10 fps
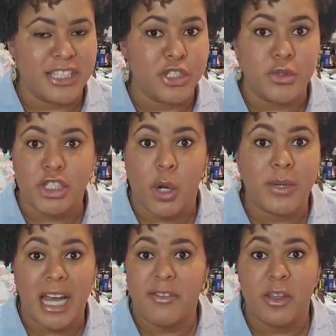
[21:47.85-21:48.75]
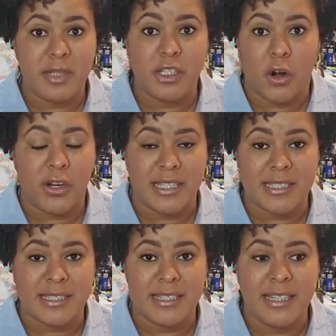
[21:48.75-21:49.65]
And you don't have to be an
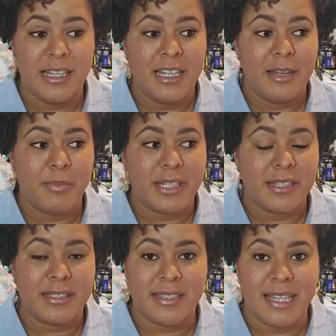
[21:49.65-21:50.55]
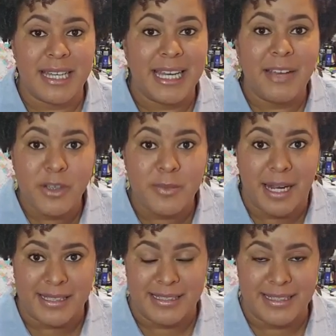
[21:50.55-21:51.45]
artist, because
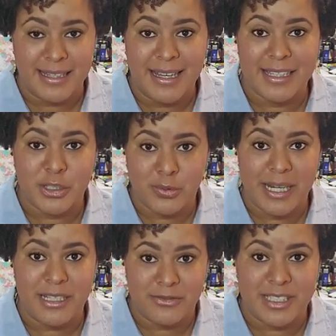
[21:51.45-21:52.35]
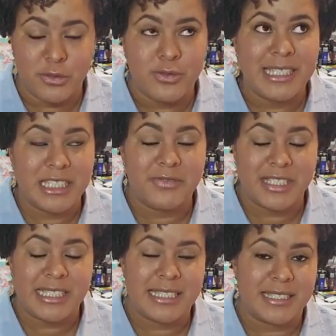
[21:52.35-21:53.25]
everybody has
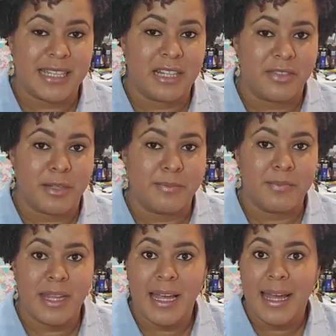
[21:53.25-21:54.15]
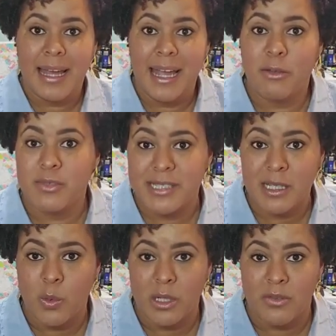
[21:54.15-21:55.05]
creativity inside of them. Every
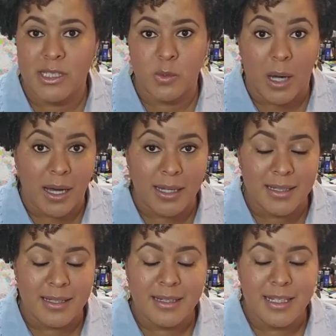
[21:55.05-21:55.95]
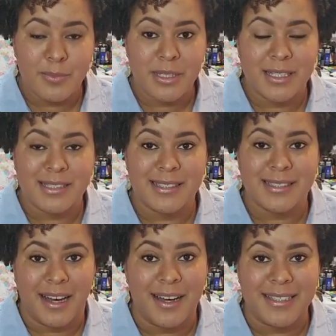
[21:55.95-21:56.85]
single one of us. Why? Because
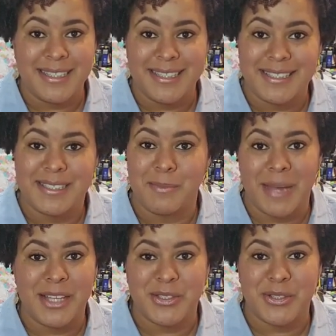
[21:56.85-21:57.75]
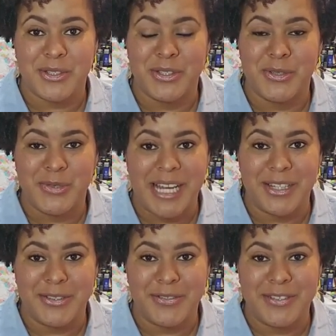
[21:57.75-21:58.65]
God is the master
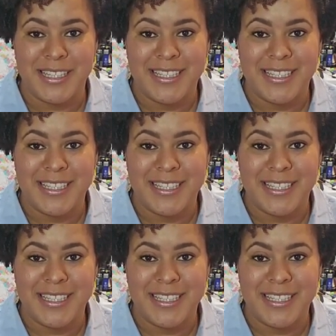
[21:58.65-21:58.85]
creative.